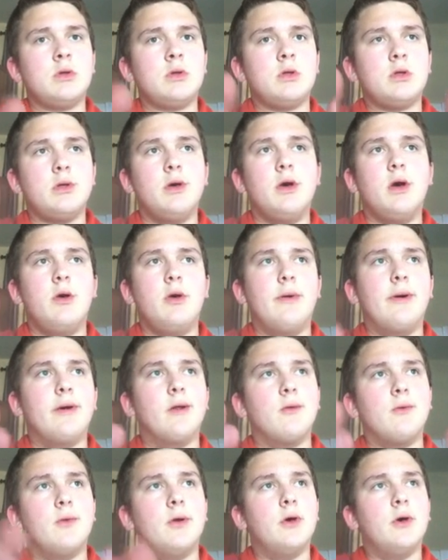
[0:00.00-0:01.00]
oh, I
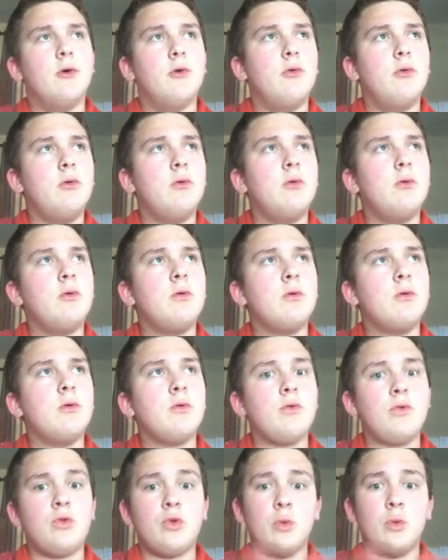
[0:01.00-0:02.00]
don't know,
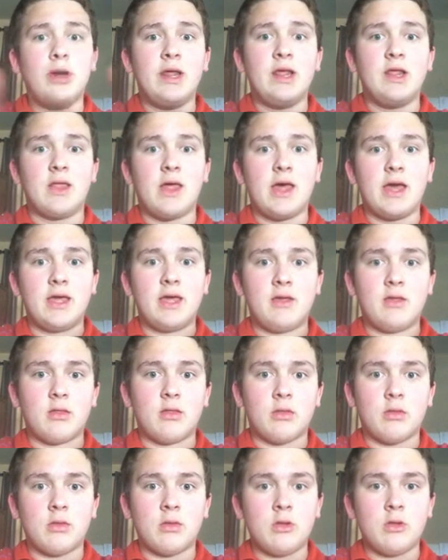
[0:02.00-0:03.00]
20
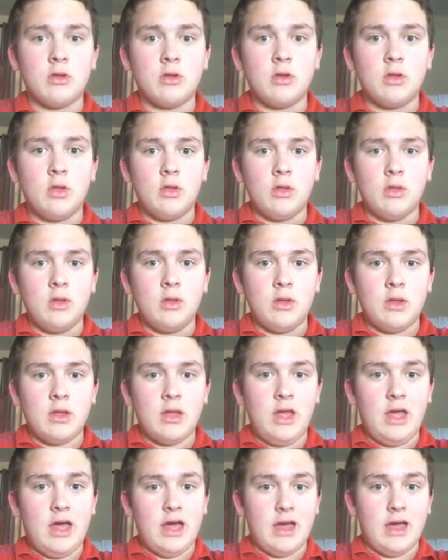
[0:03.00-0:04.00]
likes,
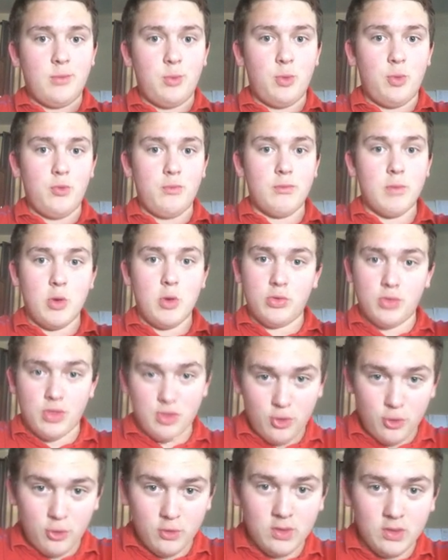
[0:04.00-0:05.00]
I will most
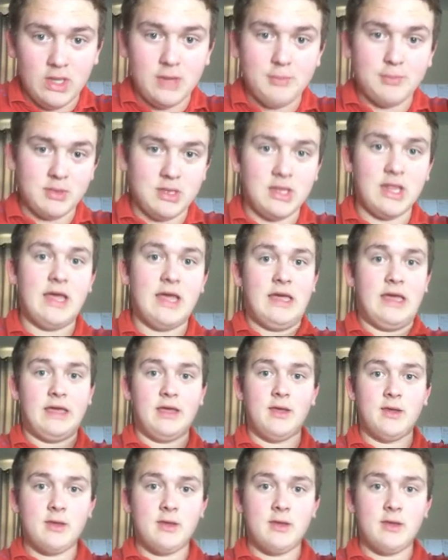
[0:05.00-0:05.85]
certainly play